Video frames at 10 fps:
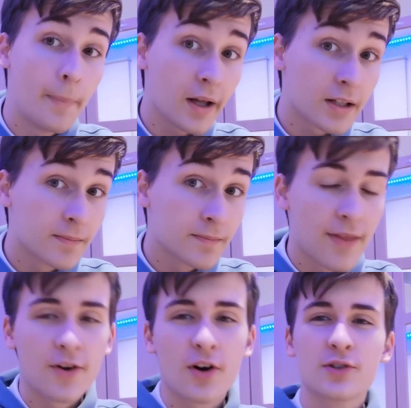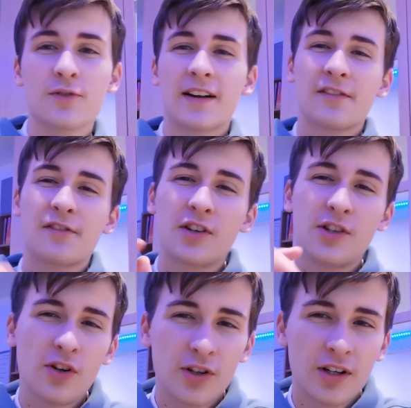But they're also vital for
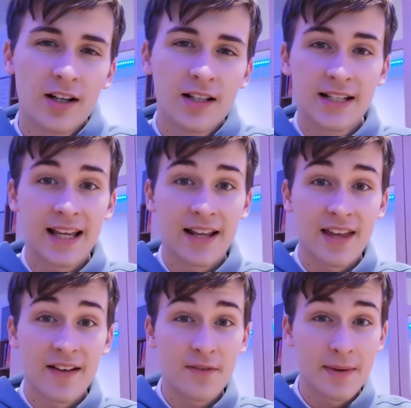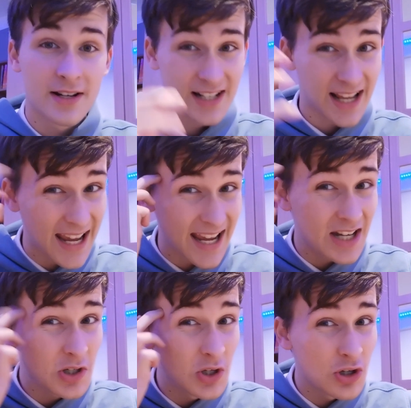you to get the information
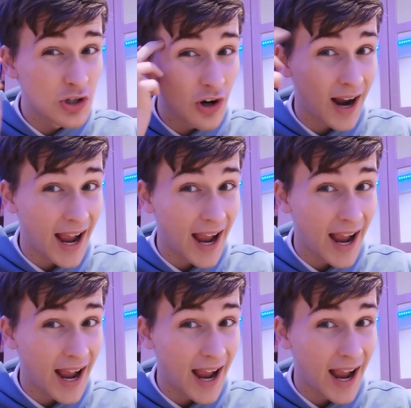into your